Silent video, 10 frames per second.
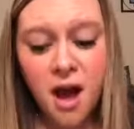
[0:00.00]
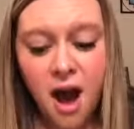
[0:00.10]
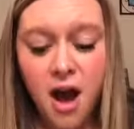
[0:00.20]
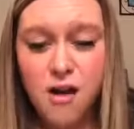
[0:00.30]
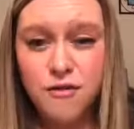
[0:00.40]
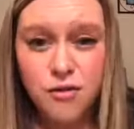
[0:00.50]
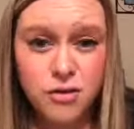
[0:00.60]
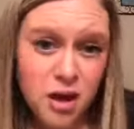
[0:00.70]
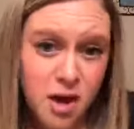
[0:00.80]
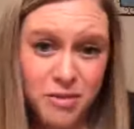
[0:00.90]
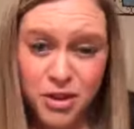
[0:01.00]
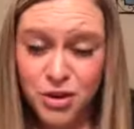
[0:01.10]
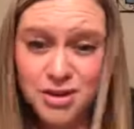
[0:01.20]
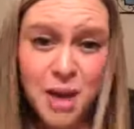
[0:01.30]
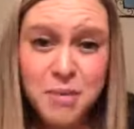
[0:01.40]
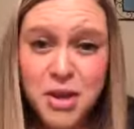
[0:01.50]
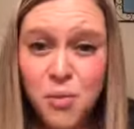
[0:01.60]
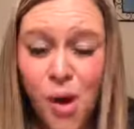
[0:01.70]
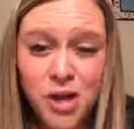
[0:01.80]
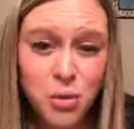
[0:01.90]
of either
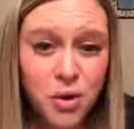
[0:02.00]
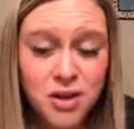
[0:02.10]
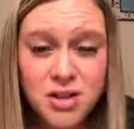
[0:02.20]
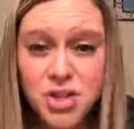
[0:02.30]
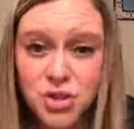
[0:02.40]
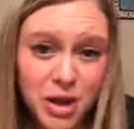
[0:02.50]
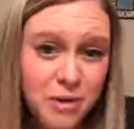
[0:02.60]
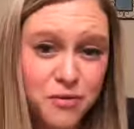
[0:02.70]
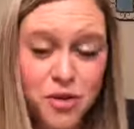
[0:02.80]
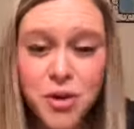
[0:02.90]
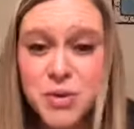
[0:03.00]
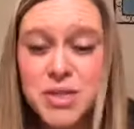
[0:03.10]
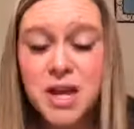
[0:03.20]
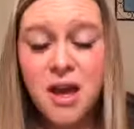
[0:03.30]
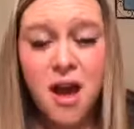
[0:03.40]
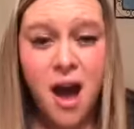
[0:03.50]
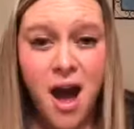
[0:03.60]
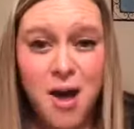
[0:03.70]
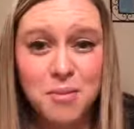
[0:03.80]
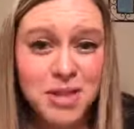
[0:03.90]
lemon, wild orange, grapefruit,
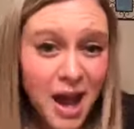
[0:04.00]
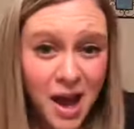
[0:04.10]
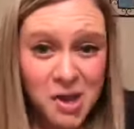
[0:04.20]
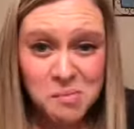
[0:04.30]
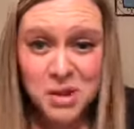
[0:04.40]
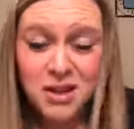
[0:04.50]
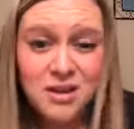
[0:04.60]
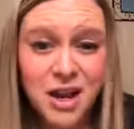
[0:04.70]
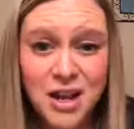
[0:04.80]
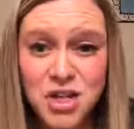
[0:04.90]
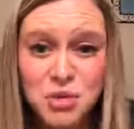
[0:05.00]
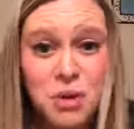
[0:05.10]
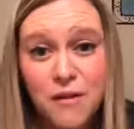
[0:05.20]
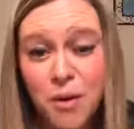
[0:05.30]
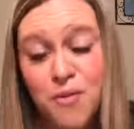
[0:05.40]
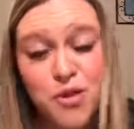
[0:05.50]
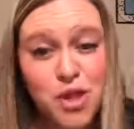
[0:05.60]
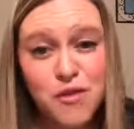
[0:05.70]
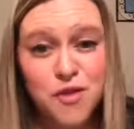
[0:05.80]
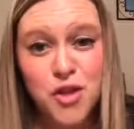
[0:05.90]
lime, kind of just whatever I'm
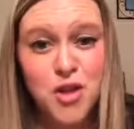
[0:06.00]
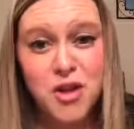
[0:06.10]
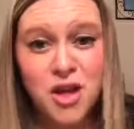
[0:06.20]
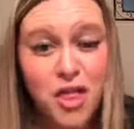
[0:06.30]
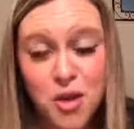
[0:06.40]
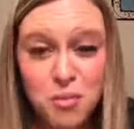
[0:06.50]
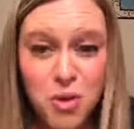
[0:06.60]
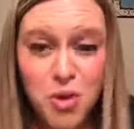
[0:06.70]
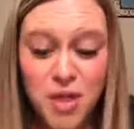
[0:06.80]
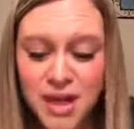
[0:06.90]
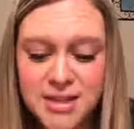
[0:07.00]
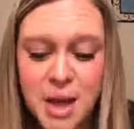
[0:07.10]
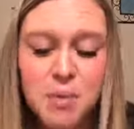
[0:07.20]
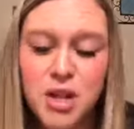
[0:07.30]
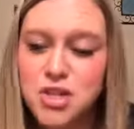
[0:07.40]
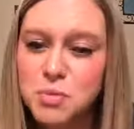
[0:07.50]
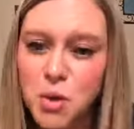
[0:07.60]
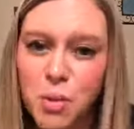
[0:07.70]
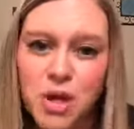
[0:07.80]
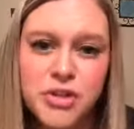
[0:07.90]
feeling for the mood that day, but I'll just
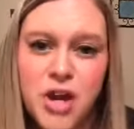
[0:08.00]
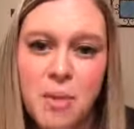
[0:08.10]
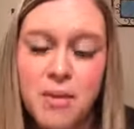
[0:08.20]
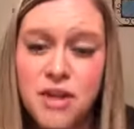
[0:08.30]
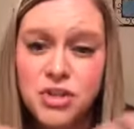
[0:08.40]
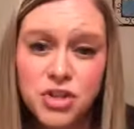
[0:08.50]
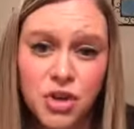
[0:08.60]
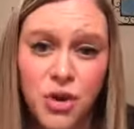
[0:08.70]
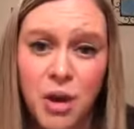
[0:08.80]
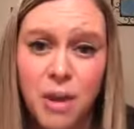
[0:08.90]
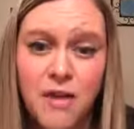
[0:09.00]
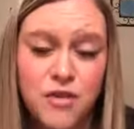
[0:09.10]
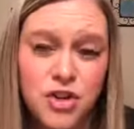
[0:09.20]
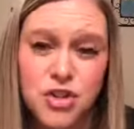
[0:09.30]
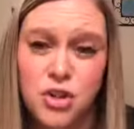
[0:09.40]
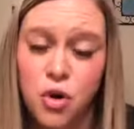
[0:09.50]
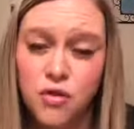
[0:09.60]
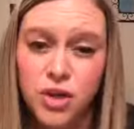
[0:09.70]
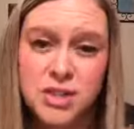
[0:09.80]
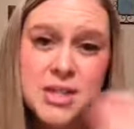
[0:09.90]
put 1 drop, and that's just a great way for just an
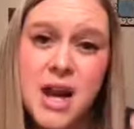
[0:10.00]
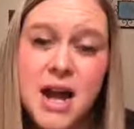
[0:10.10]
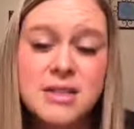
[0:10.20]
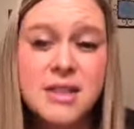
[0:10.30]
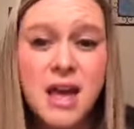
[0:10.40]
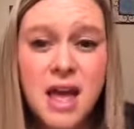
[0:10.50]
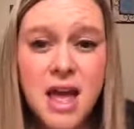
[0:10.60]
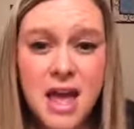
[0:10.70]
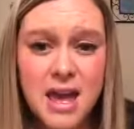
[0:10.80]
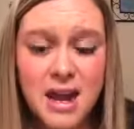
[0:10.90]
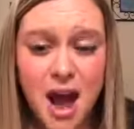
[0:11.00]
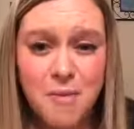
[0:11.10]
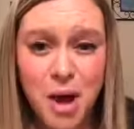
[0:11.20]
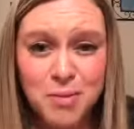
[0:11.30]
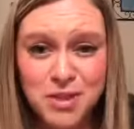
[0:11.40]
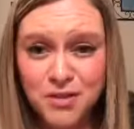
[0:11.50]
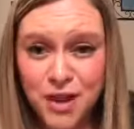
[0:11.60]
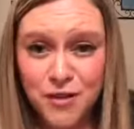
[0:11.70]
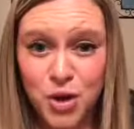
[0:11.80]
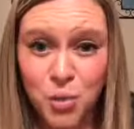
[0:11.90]
overall detox. It helps to
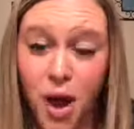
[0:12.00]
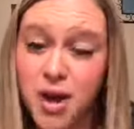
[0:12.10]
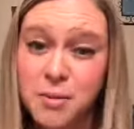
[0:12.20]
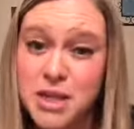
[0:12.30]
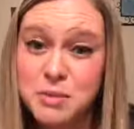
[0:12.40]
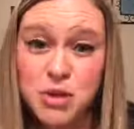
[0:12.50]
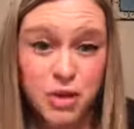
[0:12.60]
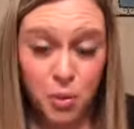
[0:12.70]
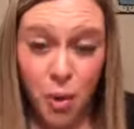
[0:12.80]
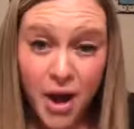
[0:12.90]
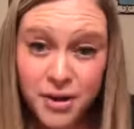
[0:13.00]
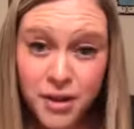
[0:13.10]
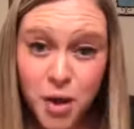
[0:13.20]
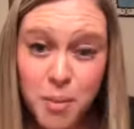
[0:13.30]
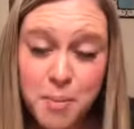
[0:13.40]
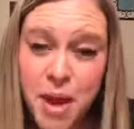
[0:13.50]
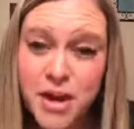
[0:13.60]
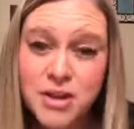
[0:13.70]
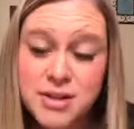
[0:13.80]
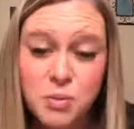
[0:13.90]
flavor your water, makes me drink water a little bit
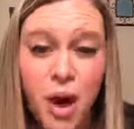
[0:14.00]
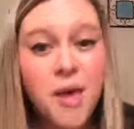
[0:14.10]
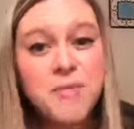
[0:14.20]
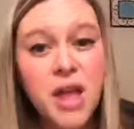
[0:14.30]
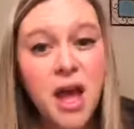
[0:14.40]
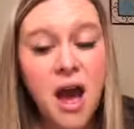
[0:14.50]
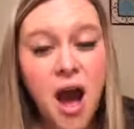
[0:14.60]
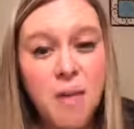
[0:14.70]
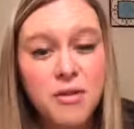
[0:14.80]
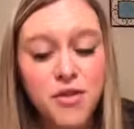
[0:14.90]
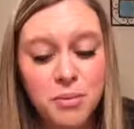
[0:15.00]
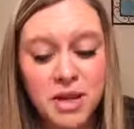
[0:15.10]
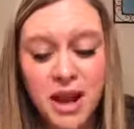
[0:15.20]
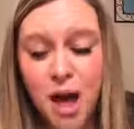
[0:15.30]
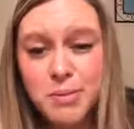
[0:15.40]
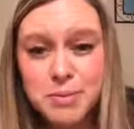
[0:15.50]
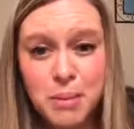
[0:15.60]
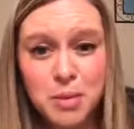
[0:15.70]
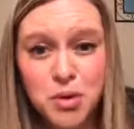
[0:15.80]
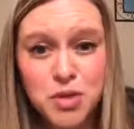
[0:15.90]
better as well, and for me it helps my
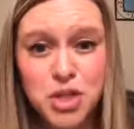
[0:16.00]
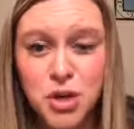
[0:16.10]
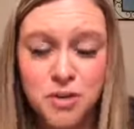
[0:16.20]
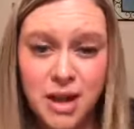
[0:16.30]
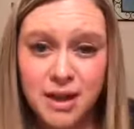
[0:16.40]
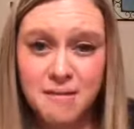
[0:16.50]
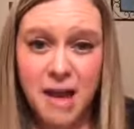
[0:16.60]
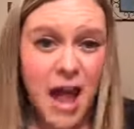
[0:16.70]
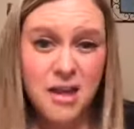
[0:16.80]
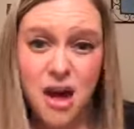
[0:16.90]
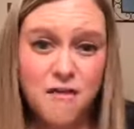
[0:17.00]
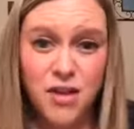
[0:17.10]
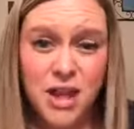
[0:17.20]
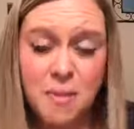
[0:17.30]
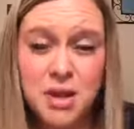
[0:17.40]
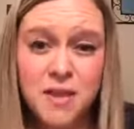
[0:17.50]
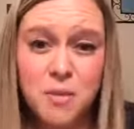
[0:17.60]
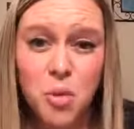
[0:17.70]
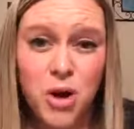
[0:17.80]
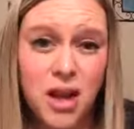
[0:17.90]
mood too. Like, I love the lemon in
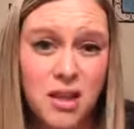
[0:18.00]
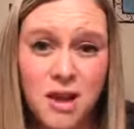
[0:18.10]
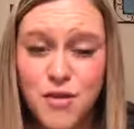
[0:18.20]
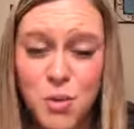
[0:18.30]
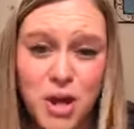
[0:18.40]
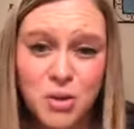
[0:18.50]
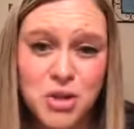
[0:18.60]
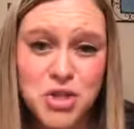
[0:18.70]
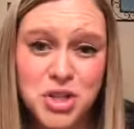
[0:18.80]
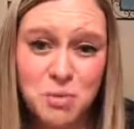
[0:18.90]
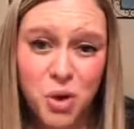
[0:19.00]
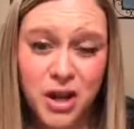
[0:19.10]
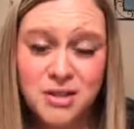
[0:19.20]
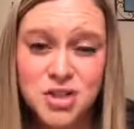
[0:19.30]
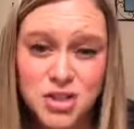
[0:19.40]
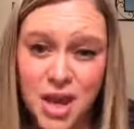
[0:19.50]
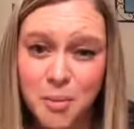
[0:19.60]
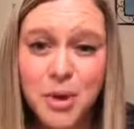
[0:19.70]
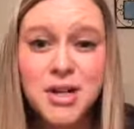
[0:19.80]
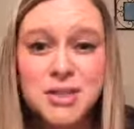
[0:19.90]
the morning, I love the wild orange in the morning because it just kind
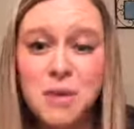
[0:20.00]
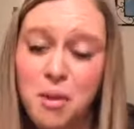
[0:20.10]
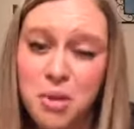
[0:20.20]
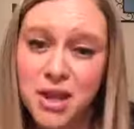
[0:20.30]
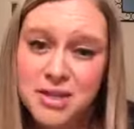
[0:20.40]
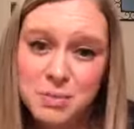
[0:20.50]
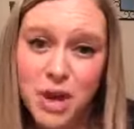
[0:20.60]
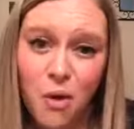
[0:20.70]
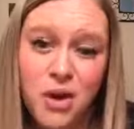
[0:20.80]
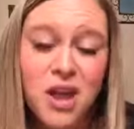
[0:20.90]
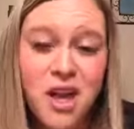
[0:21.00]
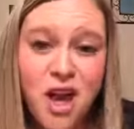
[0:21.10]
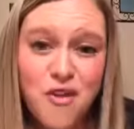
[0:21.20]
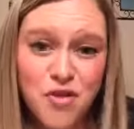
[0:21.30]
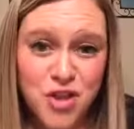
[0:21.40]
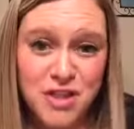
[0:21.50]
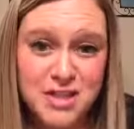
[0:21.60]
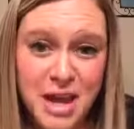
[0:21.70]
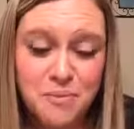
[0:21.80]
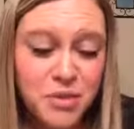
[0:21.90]
of perks me up and gets me going for the
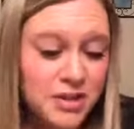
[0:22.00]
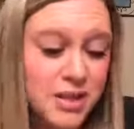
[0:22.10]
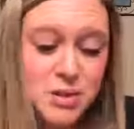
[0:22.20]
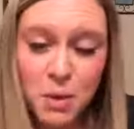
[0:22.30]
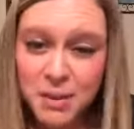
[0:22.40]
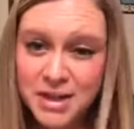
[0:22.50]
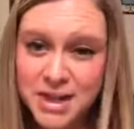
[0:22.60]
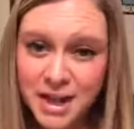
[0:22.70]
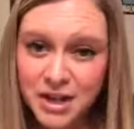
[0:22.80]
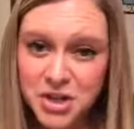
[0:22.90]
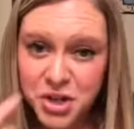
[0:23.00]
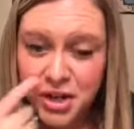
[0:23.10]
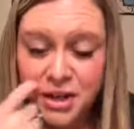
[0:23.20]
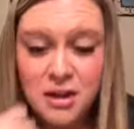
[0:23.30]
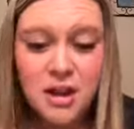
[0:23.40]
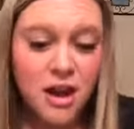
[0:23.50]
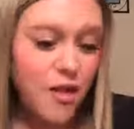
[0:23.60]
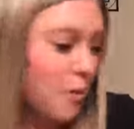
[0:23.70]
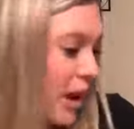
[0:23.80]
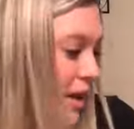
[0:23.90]
day. So that's one way to take it internally.
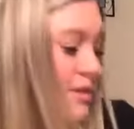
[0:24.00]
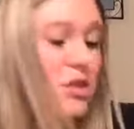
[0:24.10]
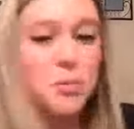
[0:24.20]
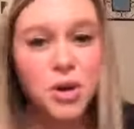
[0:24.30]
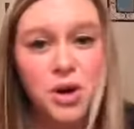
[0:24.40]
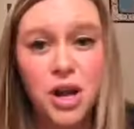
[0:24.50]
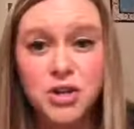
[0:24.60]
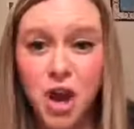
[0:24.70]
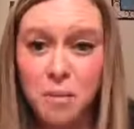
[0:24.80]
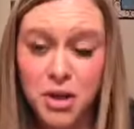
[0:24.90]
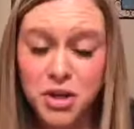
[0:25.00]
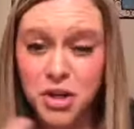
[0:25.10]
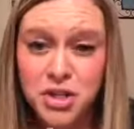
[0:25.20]
Another way is to put a drop under your